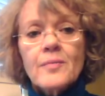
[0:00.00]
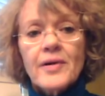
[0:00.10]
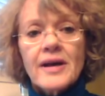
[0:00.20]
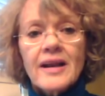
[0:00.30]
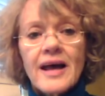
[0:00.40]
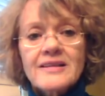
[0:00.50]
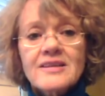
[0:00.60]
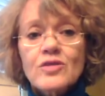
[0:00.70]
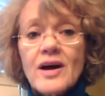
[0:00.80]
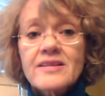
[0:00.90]
But I'd like
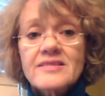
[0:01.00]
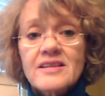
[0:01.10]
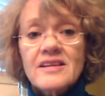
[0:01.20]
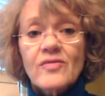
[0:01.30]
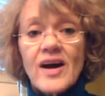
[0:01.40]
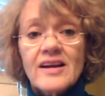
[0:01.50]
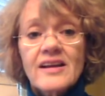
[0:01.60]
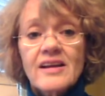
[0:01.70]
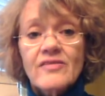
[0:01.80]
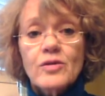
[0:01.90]
to try to see if I
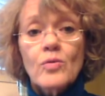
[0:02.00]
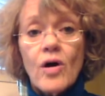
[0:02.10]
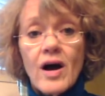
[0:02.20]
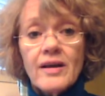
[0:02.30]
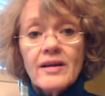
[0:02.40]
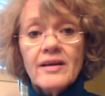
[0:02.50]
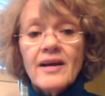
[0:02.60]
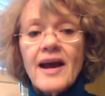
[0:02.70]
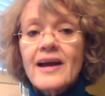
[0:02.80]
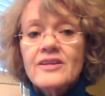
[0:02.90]
could give you one,
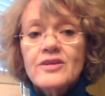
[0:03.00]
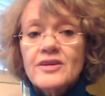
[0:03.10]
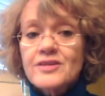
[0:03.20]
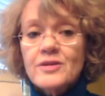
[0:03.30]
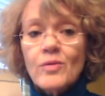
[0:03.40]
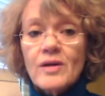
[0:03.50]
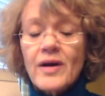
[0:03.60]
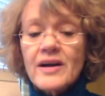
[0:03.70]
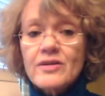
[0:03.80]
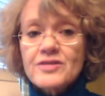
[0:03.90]
and you could do one
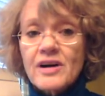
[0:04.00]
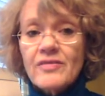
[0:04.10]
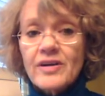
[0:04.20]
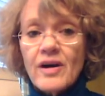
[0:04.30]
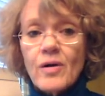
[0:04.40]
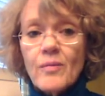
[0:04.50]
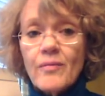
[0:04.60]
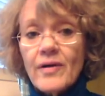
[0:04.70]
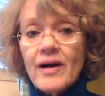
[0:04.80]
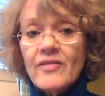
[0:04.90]
by yourself at
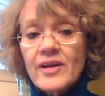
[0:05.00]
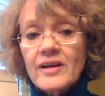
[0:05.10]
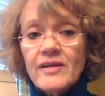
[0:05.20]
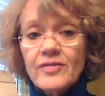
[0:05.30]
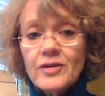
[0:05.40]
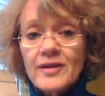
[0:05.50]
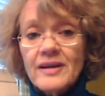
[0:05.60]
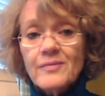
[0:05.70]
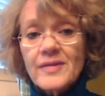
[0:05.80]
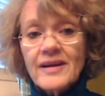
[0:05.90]
home, and then if you
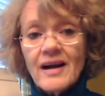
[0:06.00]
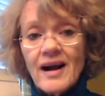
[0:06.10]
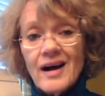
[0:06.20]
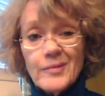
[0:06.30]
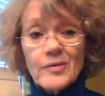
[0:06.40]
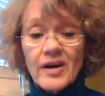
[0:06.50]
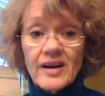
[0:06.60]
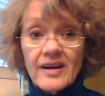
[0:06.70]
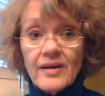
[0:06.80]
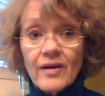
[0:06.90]
need me, I'll be
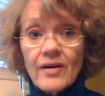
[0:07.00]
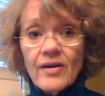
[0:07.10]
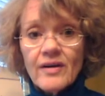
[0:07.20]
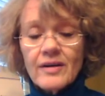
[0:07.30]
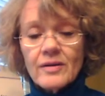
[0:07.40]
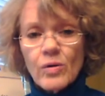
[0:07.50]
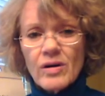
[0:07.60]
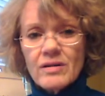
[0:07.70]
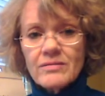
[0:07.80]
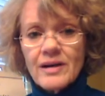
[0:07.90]
right here,
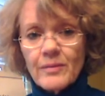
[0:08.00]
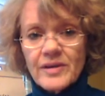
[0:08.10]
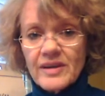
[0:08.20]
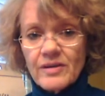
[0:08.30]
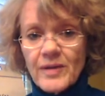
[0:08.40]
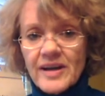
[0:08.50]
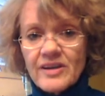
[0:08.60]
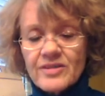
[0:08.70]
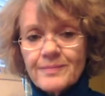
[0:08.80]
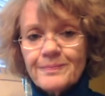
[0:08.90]
or I'll be here in my
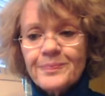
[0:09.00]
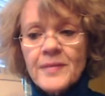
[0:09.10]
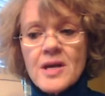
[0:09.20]
kitchen.